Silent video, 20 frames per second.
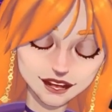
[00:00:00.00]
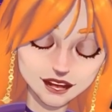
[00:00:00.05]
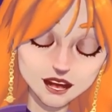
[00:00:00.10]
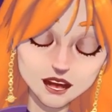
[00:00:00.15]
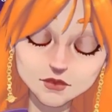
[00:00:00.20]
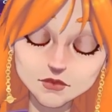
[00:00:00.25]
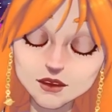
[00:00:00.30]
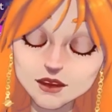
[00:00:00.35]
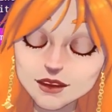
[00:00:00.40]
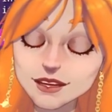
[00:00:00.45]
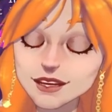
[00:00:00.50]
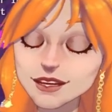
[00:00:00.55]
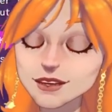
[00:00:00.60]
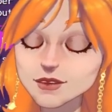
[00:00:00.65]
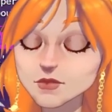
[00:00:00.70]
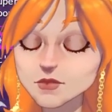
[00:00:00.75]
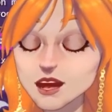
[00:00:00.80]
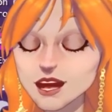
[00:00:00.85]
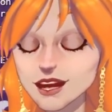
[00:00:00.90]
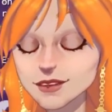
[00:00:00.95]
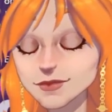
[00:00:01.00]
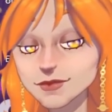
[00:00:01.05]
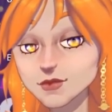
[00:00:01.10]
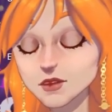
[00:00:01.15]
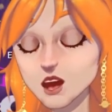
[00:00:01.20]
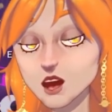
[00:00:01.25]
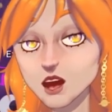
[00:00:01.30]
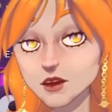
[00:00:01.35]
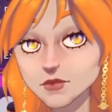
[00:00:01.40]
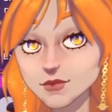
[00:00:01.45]
But he painted
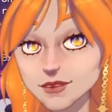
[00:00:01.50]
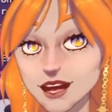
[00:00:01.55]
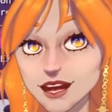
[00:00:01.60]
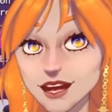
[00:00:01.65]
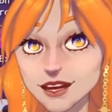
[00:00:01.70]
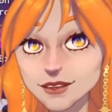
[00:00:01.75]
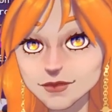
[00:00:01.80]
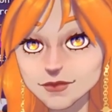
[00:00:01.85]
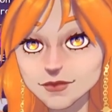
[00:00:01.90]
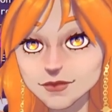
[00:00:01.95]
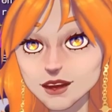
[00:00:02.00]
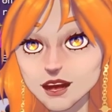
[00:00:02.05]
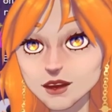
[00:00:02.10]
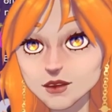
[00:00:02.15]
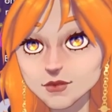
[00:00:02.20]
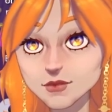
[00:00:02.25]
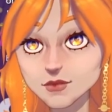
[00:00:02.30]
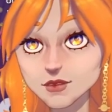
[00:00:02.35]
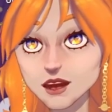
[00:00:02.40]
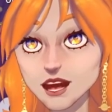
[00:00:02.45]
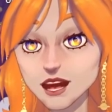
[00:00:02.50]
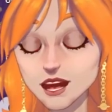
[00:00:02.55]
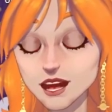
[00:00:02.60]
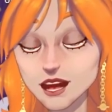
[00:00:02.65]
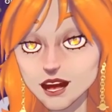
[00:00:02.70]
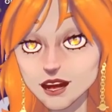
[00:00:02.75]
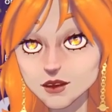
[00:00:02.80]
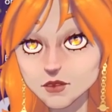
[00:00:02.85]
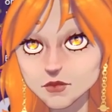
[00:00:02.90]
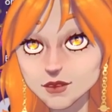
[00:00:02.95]
all kinds of
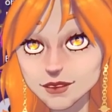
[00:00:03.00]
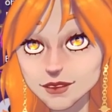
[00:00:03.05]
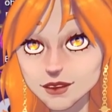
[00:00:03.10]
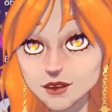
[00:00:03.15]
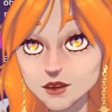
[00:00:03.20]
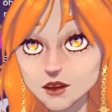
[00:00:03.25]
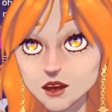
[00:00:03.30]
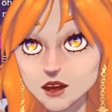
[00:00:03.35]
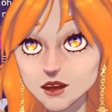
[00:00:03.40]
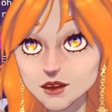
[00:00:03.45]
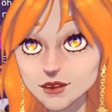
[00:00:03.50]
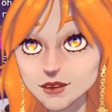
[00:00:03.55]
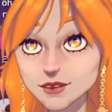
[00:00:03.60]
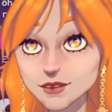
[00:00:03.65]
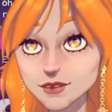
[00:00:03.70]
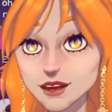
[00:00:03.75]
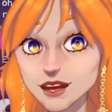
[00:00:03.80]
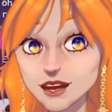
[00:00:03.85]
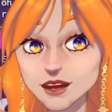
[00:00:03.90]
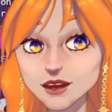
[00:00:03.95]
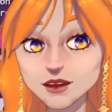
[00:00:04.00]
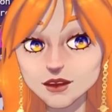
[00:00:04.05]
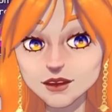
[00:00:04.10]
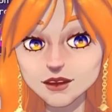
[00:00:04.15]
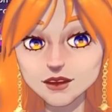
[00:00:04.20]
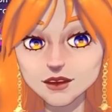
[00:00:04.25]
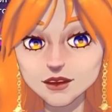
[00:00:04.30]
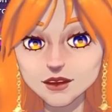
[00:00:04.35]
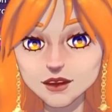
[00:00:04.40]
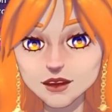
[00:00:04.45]
miniatures,
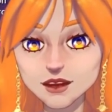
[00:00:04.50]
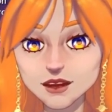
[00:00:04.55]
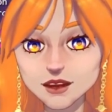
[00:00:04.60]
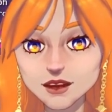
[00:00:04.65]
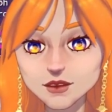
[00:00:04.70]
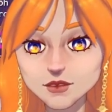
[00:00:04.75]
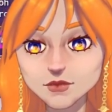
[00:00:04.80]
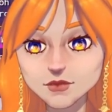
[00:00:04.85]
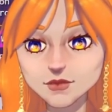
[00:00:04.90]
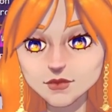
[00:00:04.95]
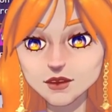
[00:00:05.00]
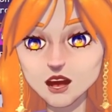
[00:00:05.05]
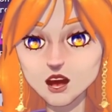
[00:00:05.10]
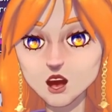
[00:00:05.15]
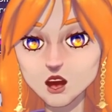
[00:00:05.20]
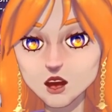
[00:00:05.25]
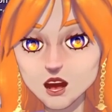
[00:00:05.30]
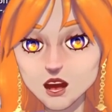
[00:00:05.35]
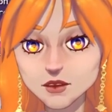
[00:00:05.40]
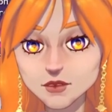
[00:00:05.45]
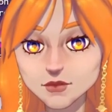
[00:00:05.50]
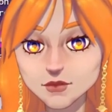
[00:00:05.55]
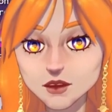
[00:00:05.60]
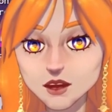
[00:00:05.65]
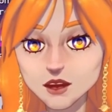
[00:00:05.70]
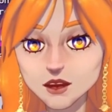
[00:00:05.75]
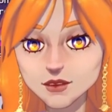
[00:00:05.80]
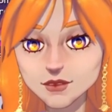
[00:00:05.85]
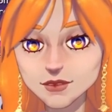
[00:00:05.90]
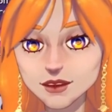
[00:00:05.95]
both
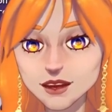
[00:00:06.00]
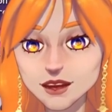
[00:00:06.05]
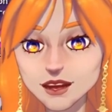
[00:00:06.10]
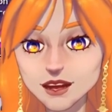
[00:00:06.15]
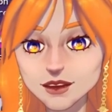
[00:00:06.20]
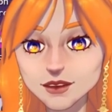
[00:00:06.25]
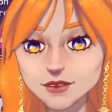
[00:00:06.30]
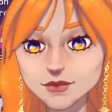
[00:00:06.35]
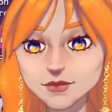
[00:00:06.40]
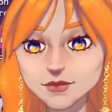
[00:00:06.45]
for the